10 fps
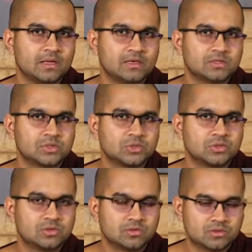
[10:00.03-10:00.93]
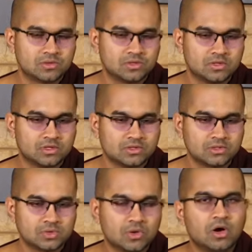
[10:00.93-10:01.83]
So
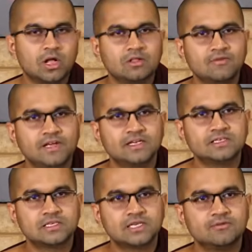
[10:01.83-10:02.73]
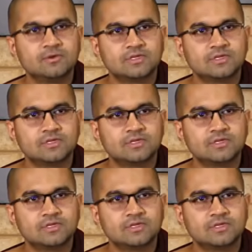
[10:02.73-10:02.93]
always he would